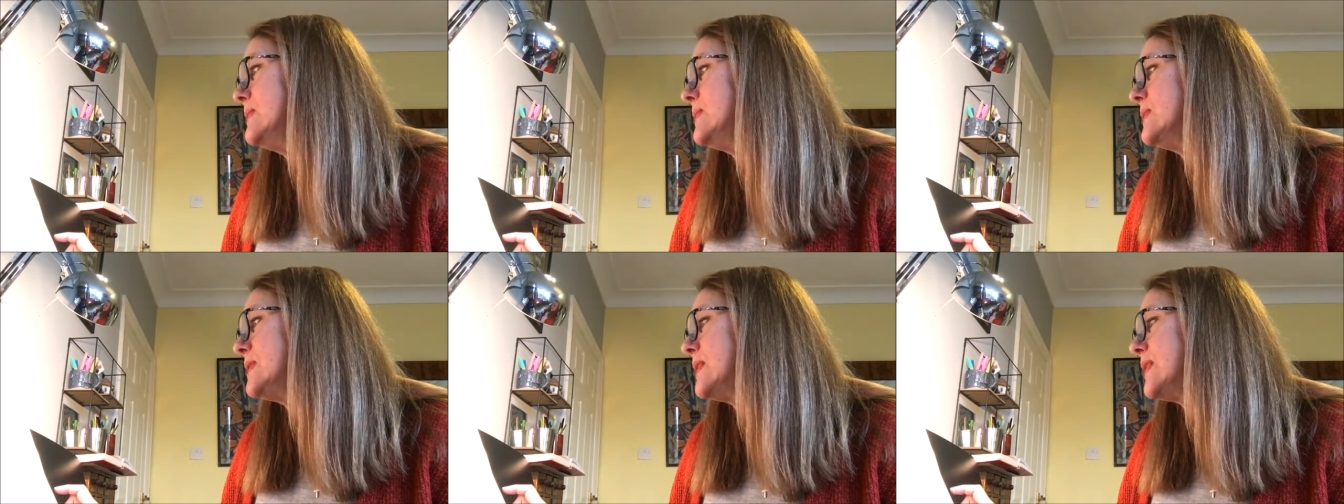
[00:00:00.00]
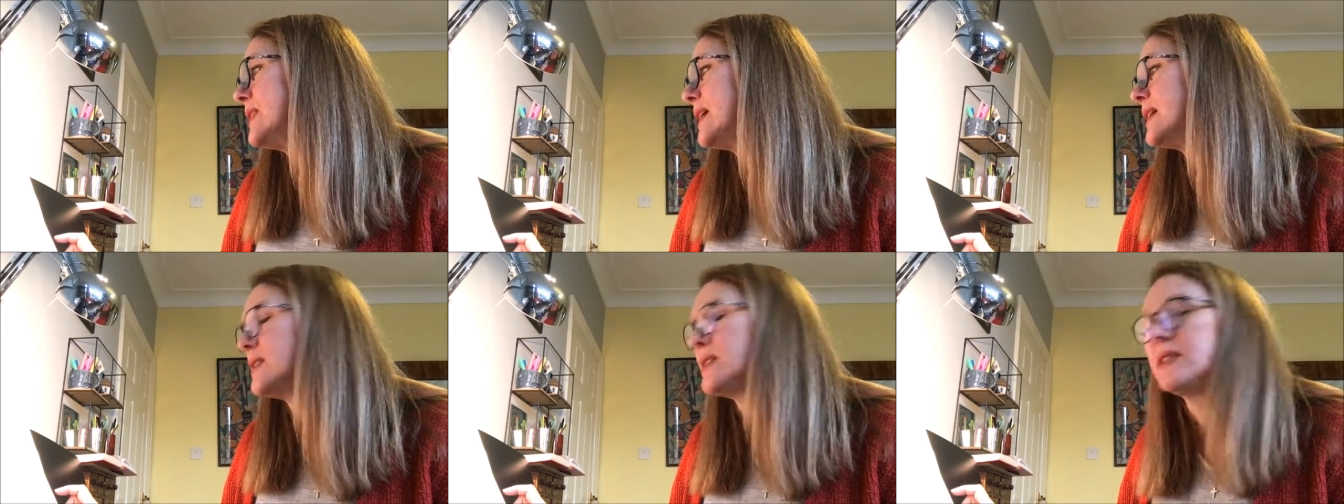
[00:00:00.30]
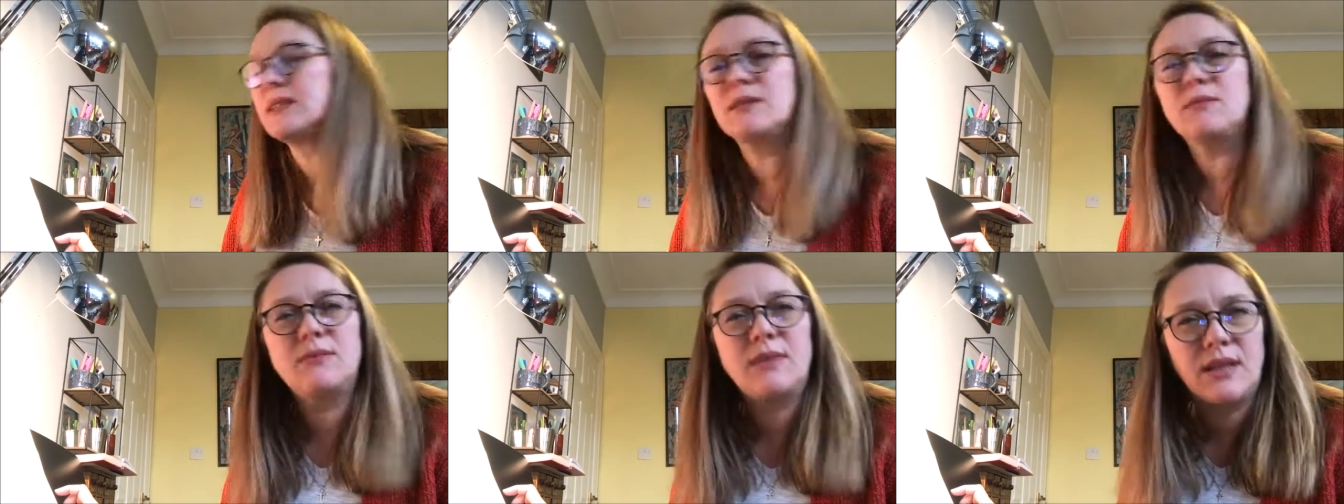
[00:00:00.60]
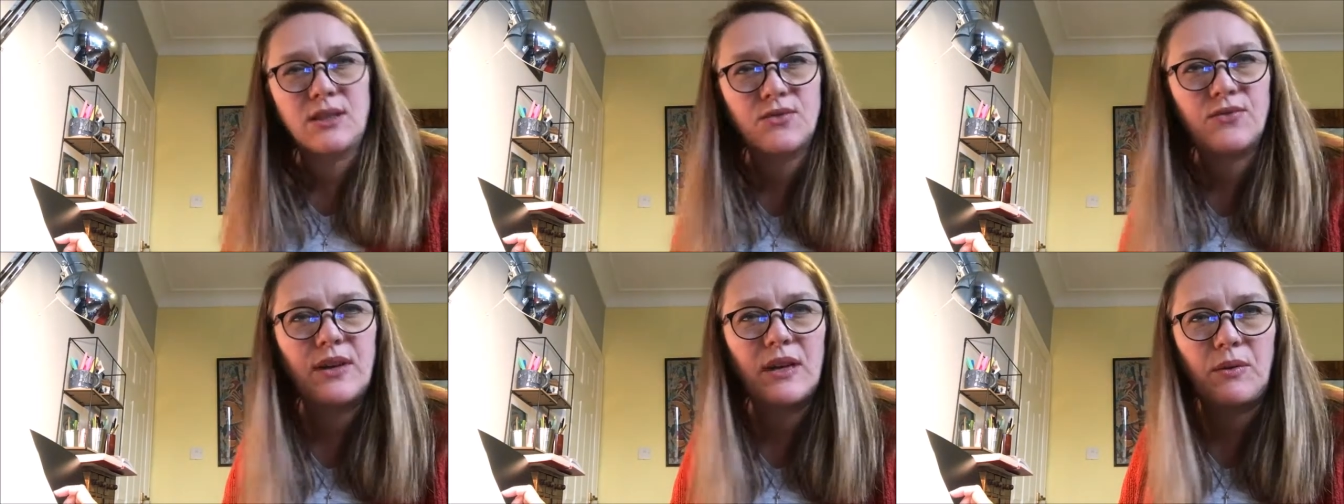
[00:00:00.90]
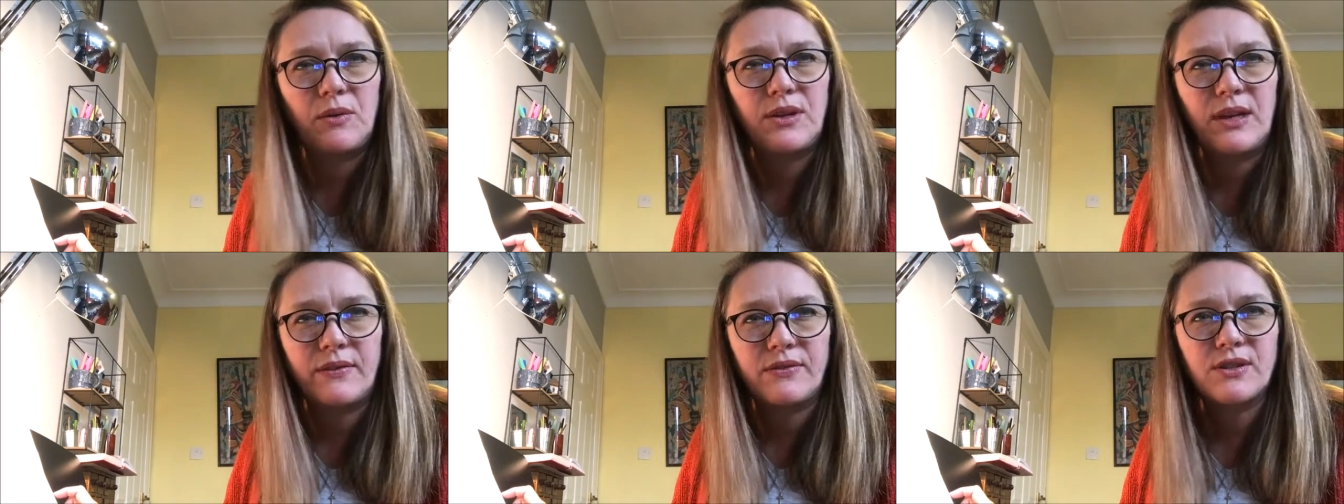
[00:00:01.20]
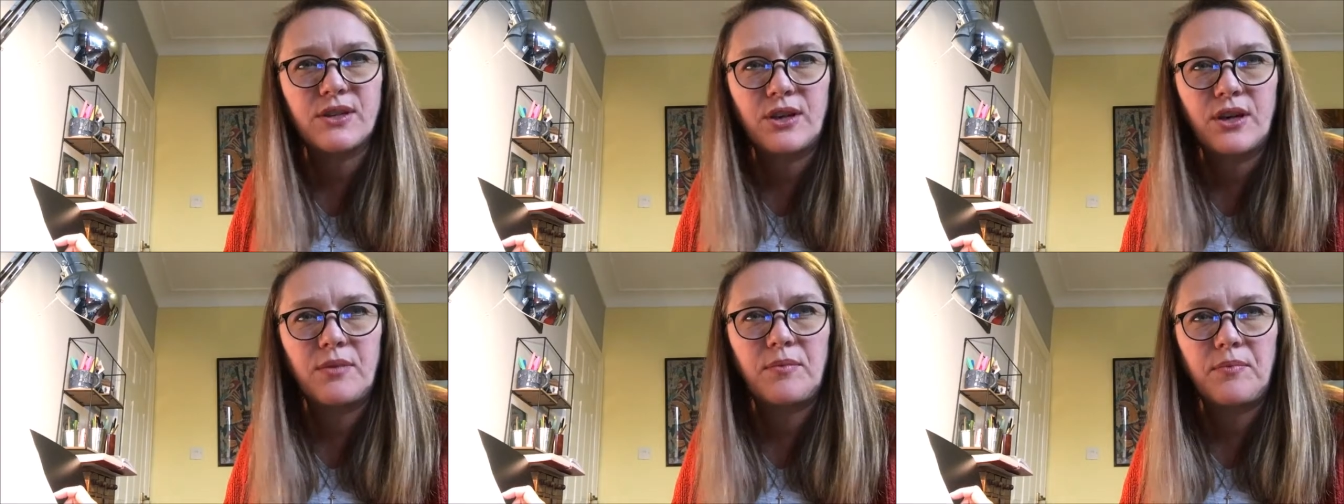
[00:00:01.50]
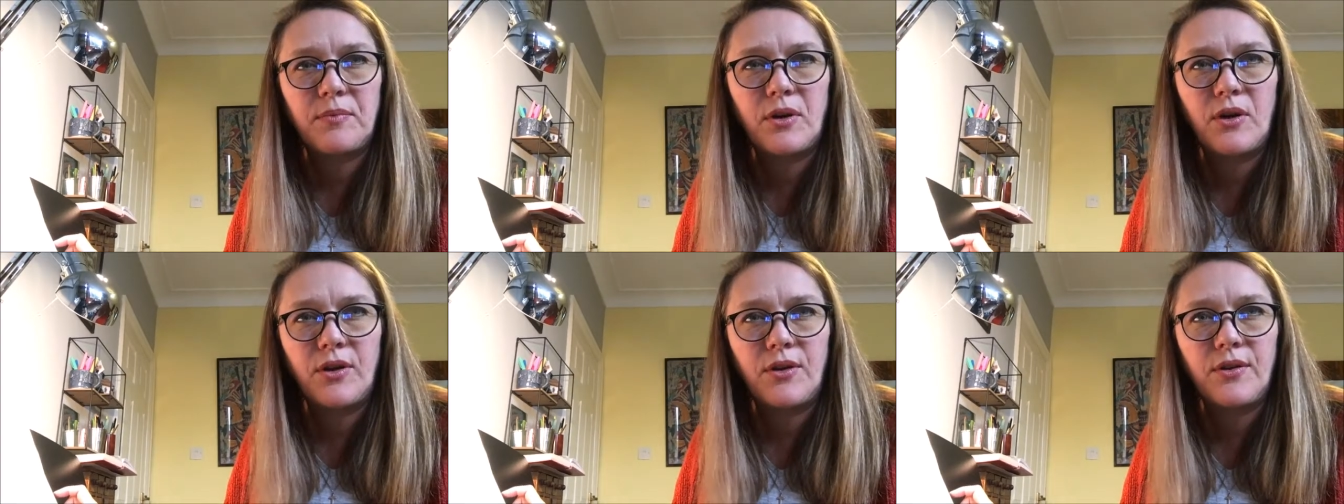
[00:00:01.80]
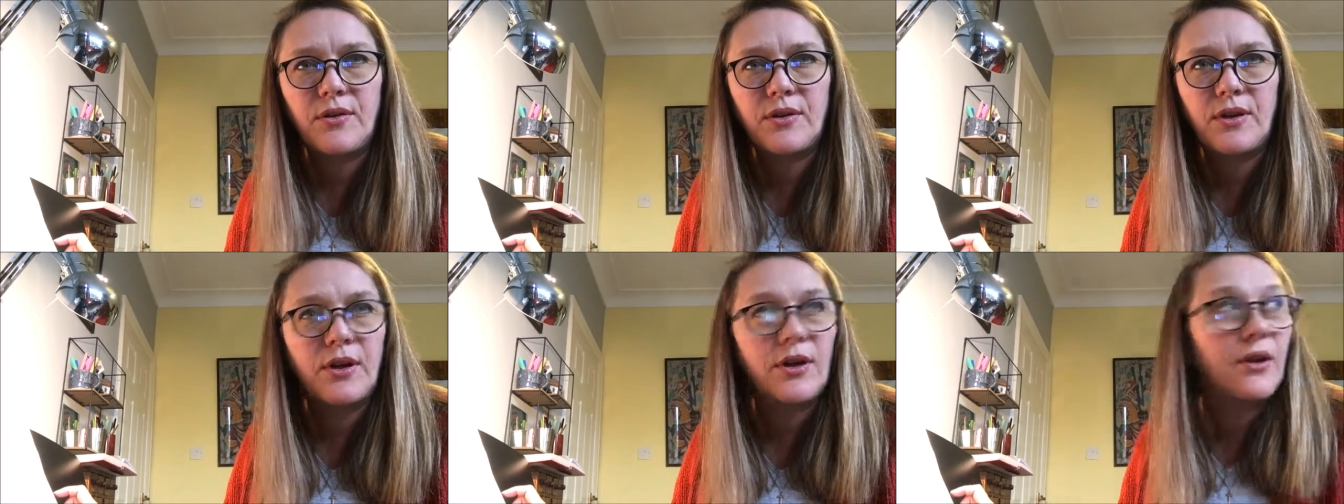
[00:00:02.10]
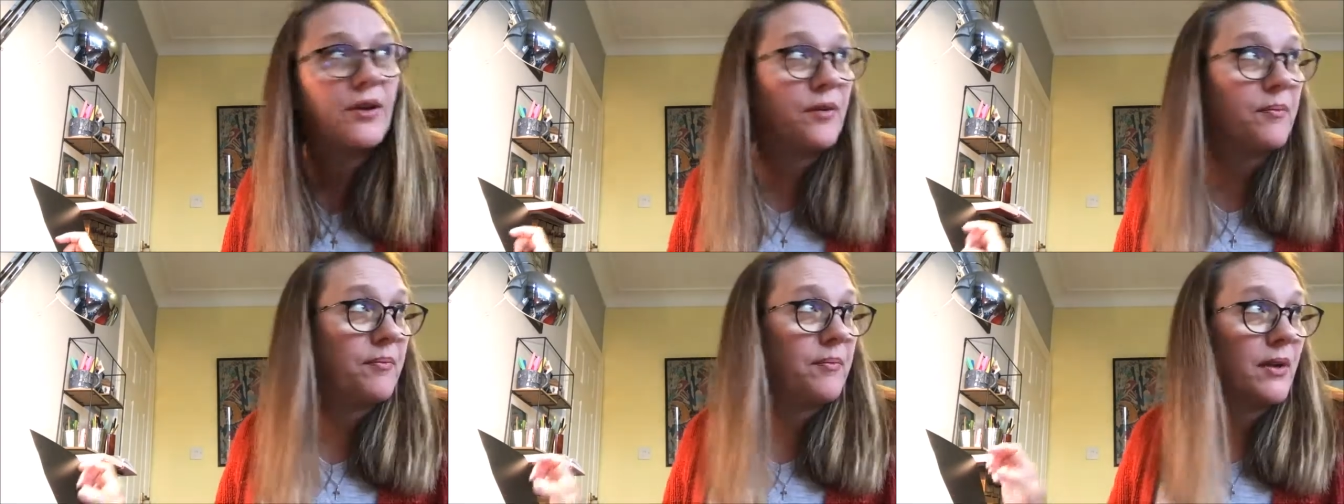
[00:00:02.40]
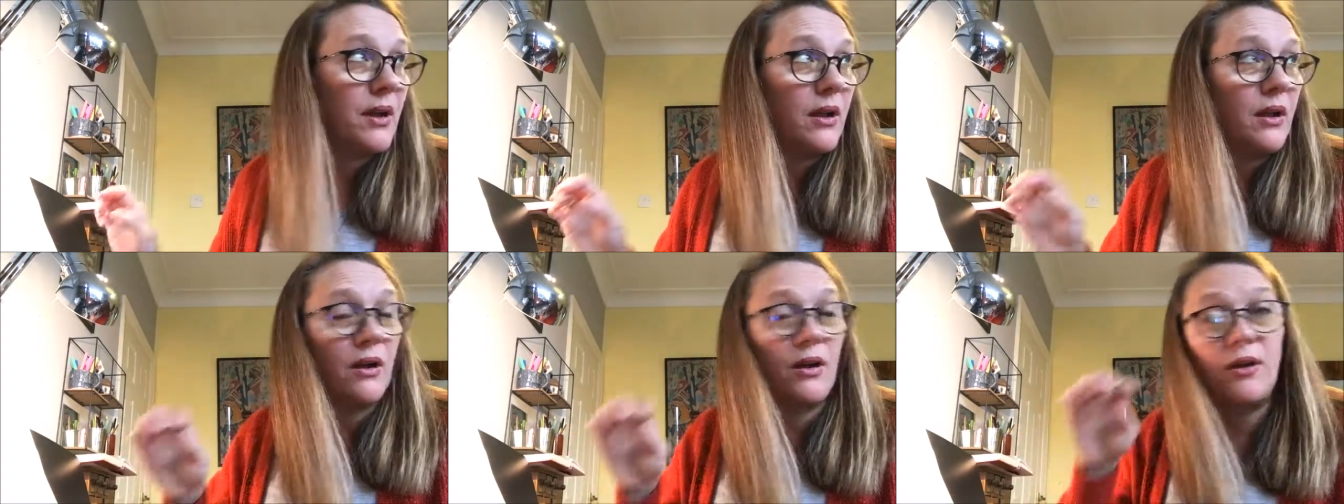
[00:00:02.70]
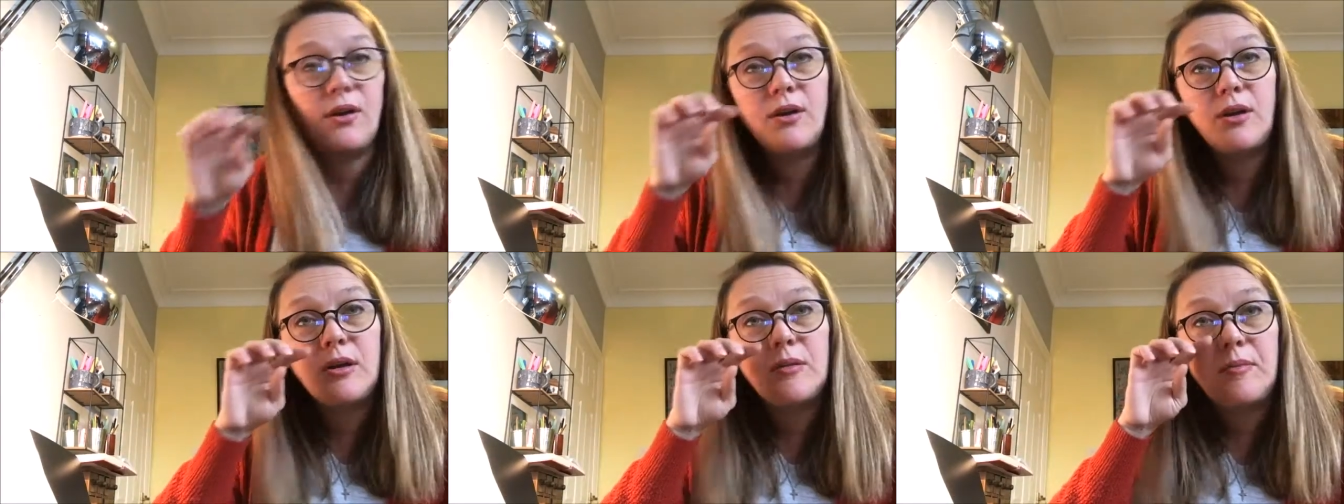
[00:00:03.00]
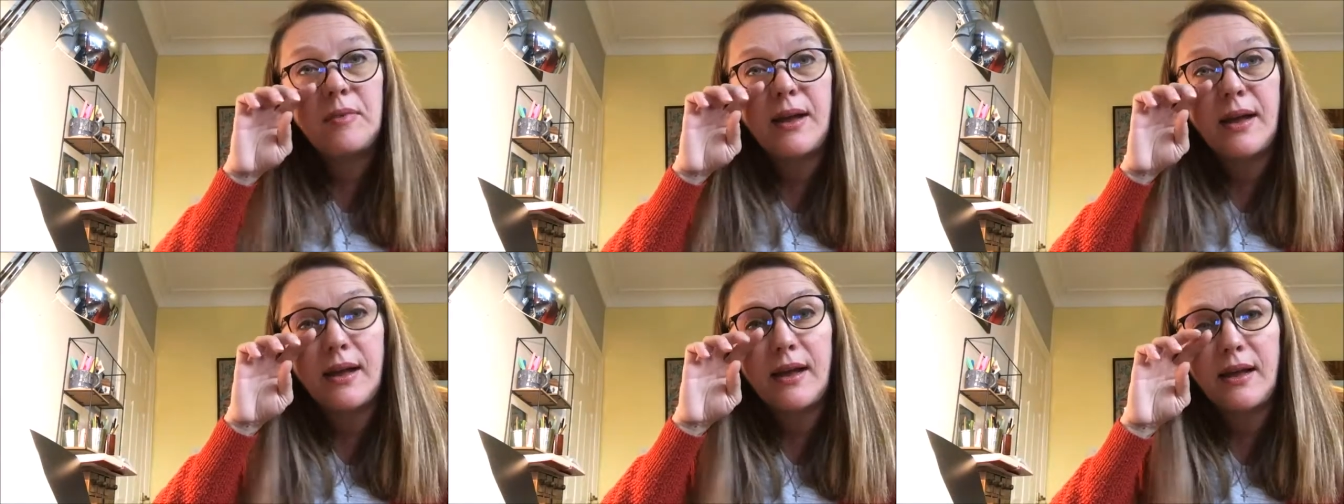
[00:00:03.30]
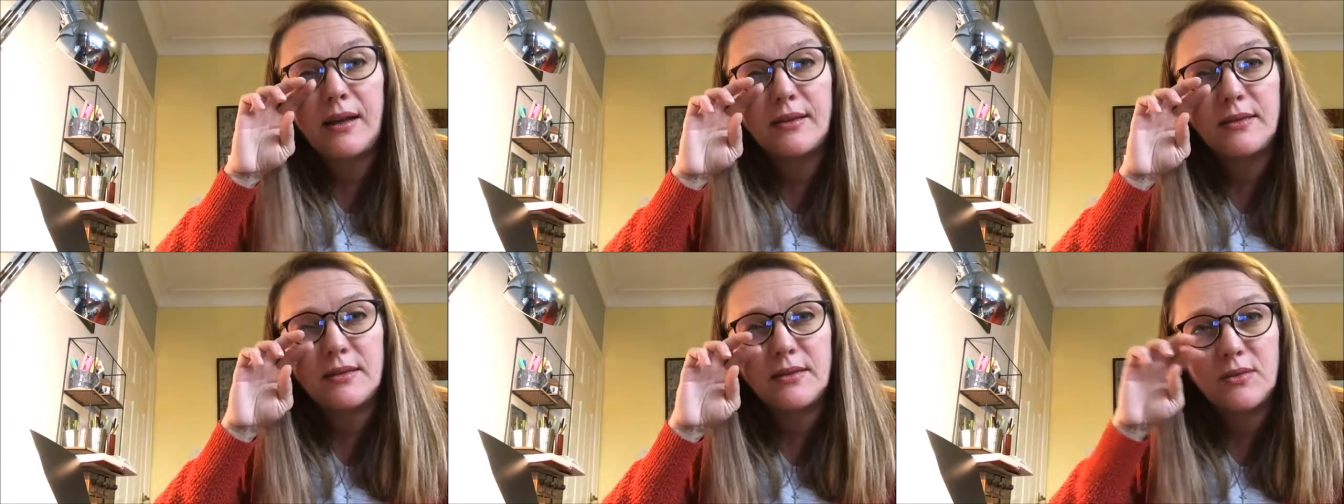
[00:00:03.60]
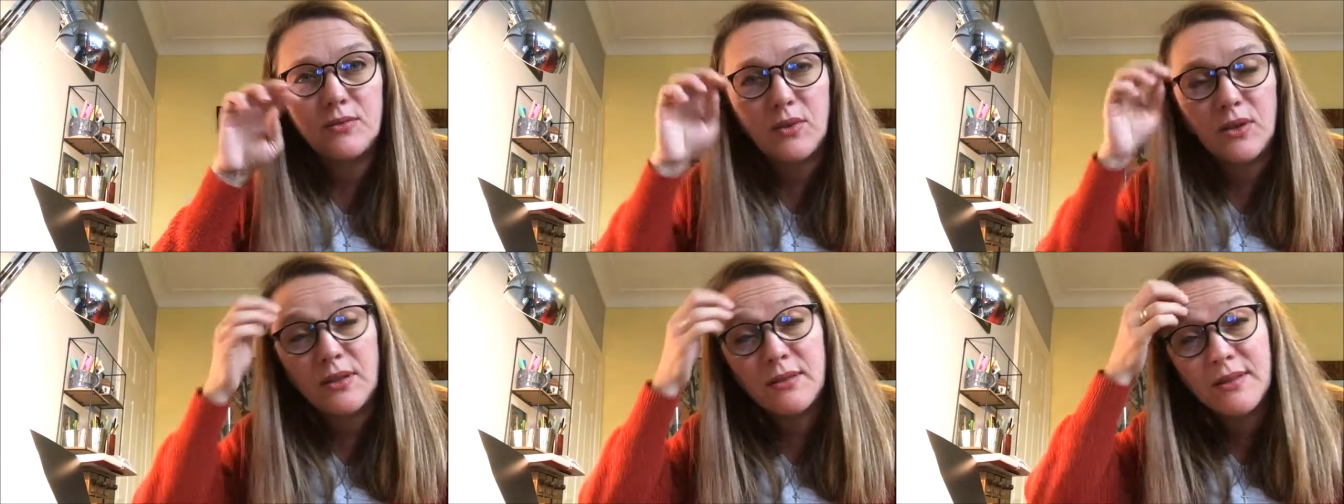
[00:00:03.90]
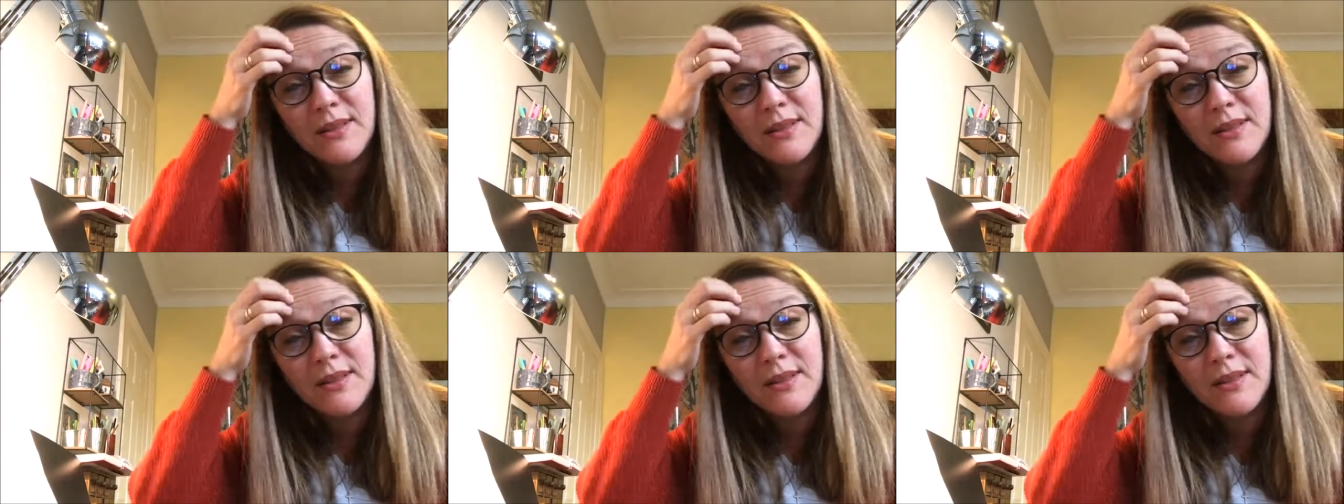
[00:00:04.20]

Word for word: so that's that's really what you have to go go uh, home and well